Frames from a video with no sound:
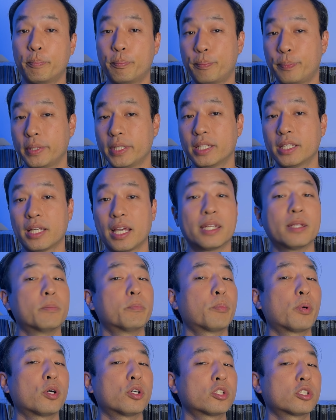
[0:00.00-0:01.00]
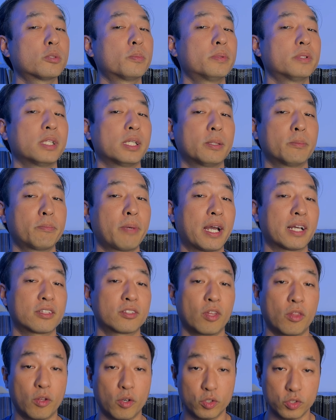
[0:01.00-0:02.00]
big and impossible impact
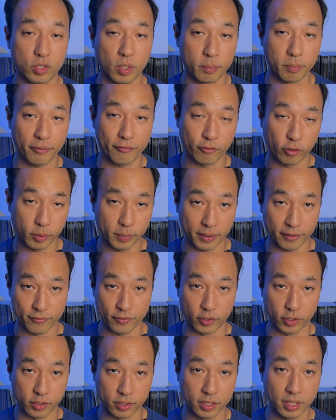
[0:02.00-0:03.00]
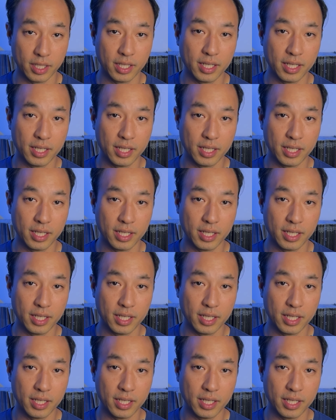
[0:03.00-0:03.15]
to those I'm performing for.